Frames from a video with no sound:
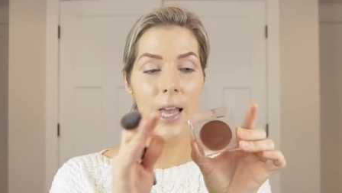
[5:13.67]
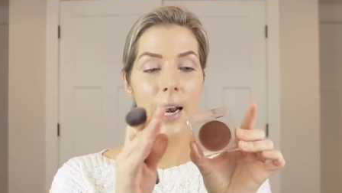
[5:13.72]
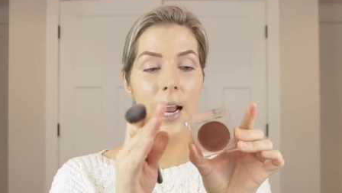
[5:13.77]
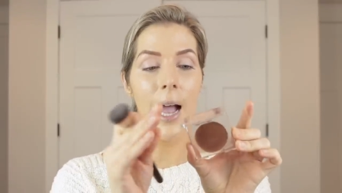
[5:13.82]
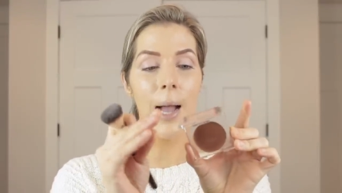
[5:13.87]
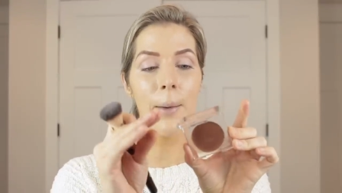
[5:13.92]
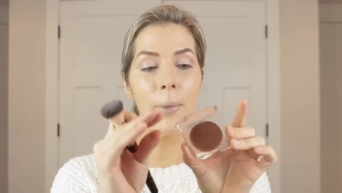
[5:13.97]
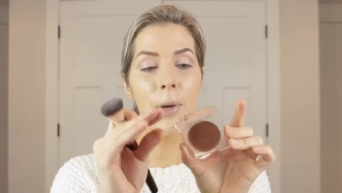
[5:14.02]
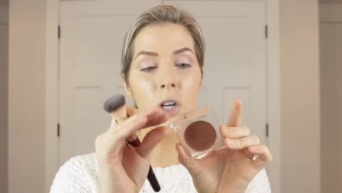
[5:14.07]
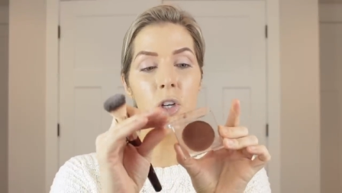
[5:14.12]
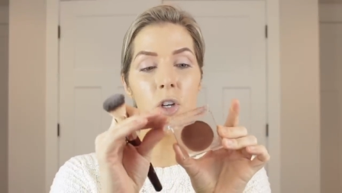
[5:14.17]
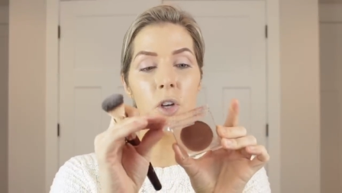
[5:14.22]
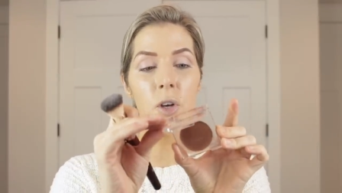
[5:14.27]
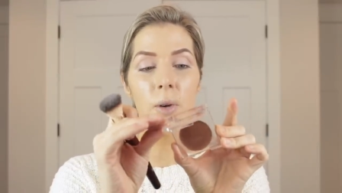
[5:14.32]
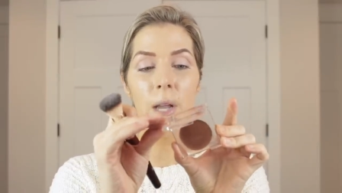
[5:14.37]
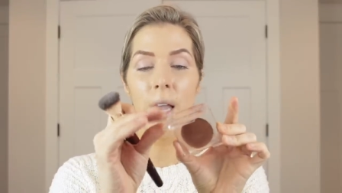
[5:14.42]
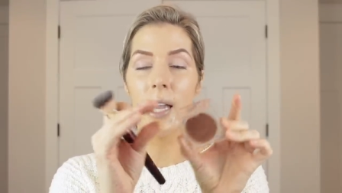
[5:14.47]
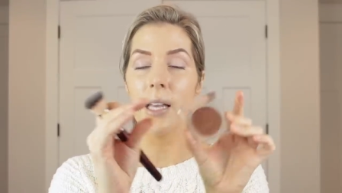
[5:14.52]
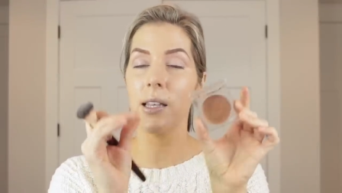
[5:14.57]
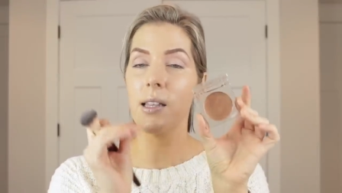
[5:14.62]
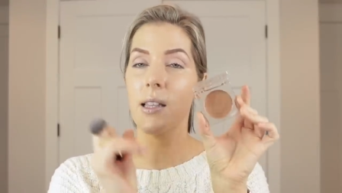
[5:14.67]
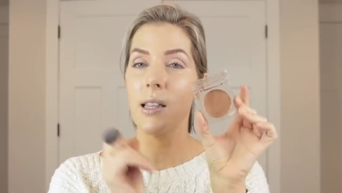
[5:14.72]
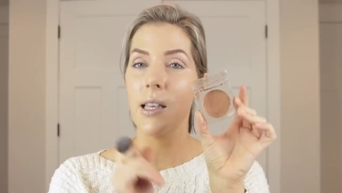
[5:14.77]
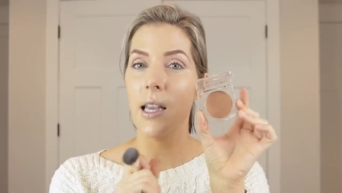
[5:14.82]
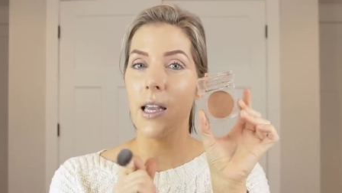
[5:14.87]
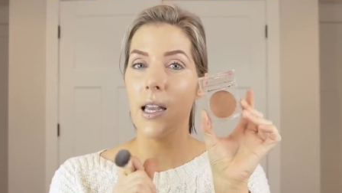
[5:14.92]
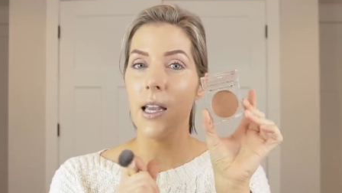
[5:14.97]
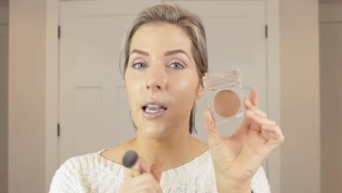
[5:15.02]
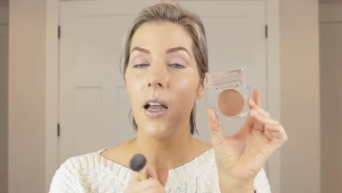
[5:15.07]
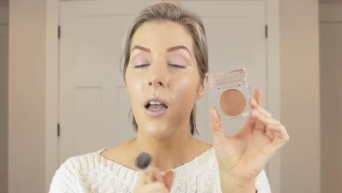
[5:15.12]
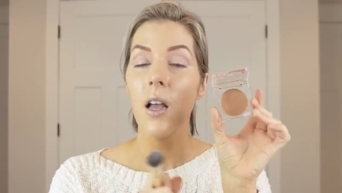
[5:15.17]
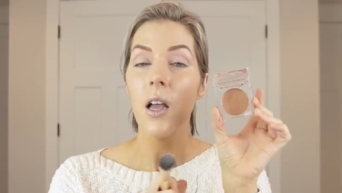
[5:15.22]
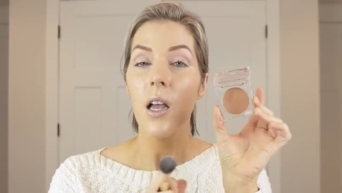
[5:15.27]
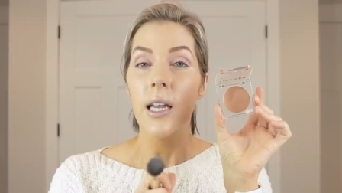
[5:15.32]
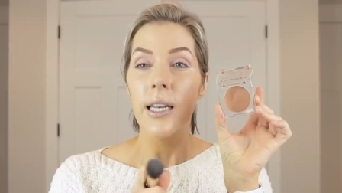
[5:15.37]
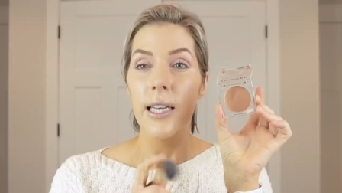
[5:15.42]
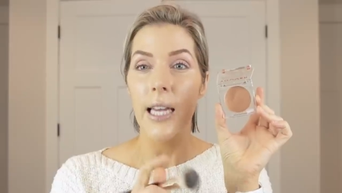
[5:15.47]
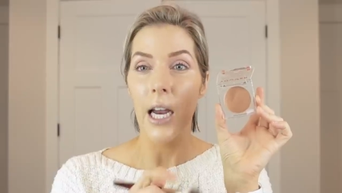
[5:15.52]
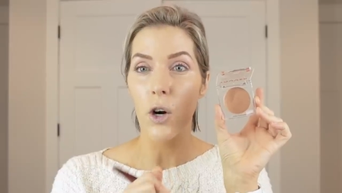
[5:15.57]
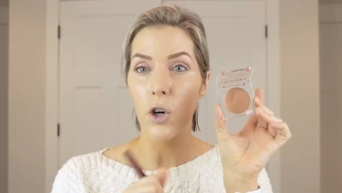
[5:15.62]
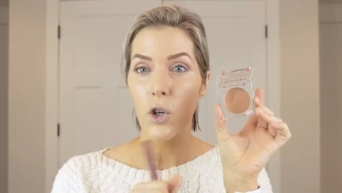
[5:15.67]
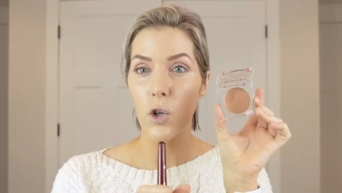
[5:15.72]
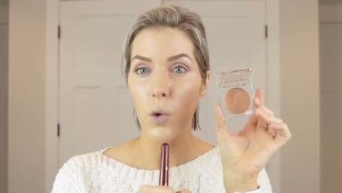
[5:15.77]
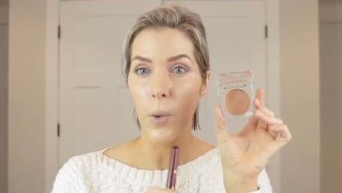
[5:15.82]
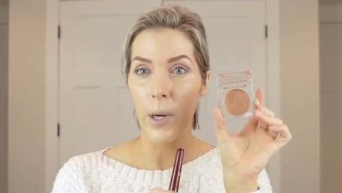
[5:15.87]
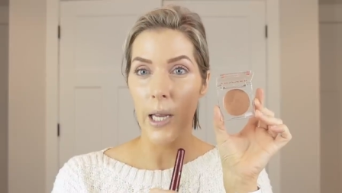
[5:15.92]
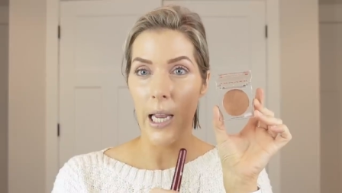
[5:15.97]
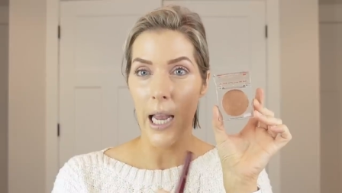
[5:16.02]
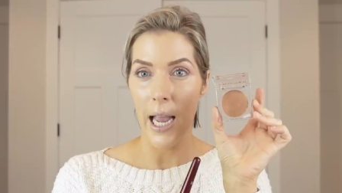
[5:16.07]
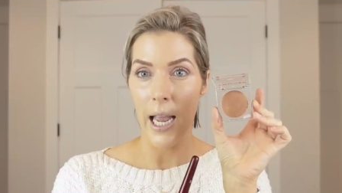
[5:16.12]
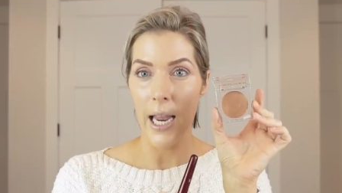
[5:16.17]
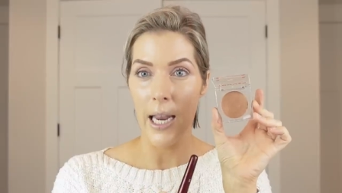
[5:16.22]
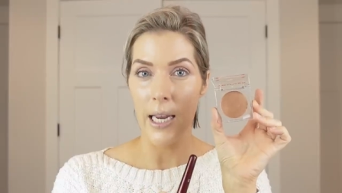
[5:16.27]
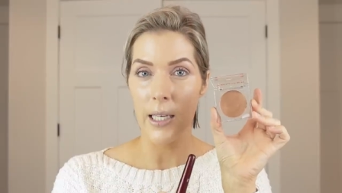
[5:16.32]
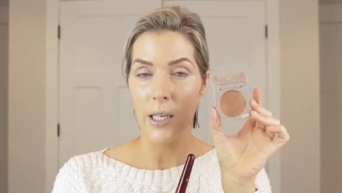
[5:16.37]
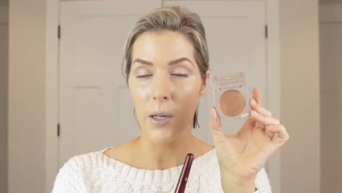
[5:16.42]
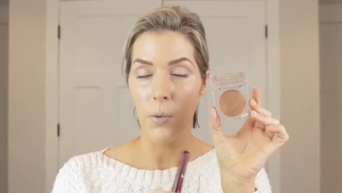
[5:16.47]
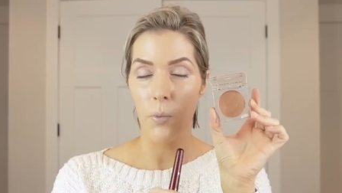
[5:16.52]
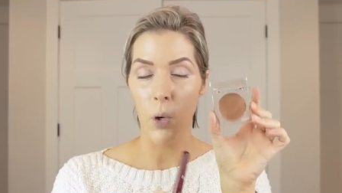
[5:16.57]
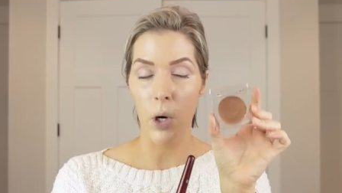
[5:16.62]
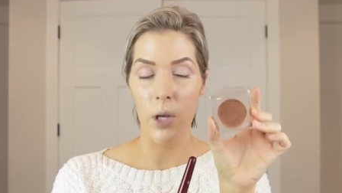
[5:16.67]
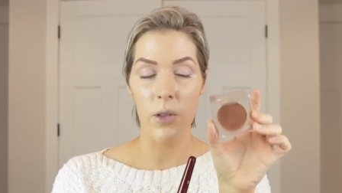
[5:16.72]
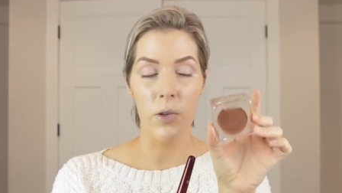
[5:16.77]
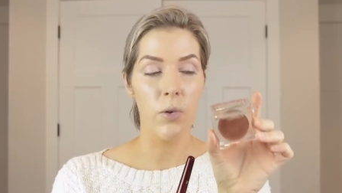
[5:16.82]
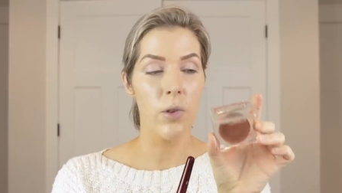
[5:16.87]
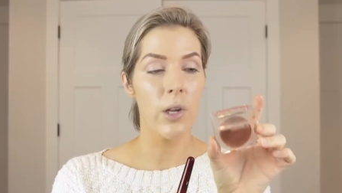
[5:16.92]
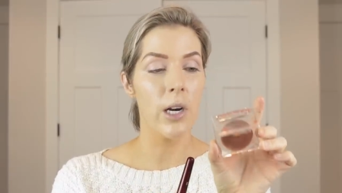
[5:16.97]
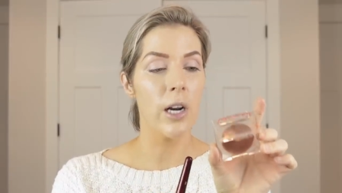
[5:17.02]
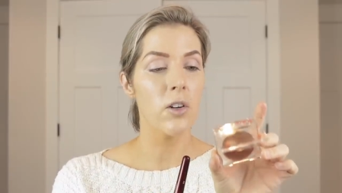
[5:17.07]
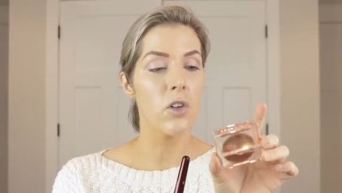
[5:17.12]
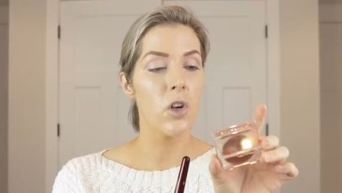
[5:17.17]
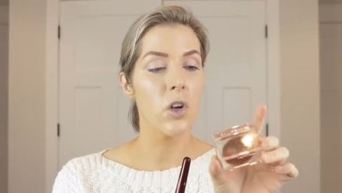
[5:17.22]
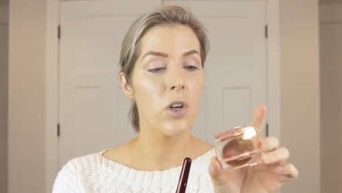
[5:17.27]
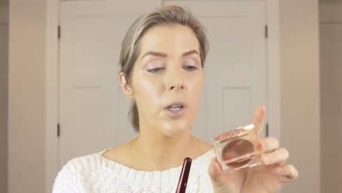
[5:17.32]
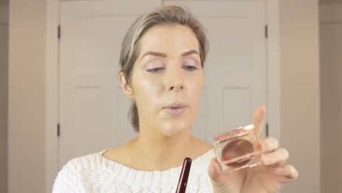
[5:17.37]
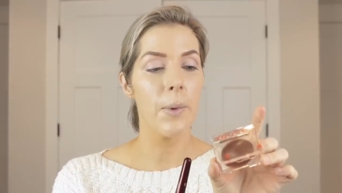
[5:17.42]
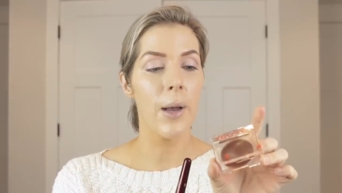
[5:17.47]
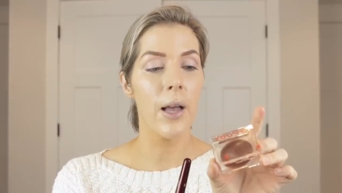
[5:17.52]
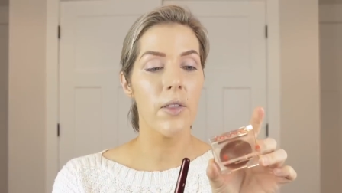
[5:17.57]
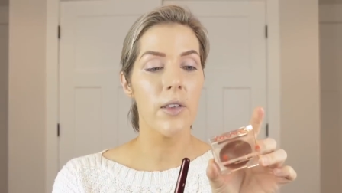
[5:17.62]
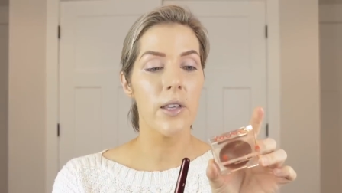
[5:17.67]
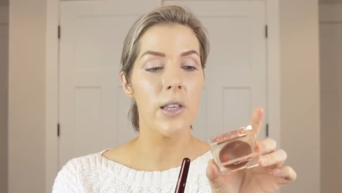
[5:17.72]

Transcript: And I'm going to showcase the Tower 28 bronzer that I talked about.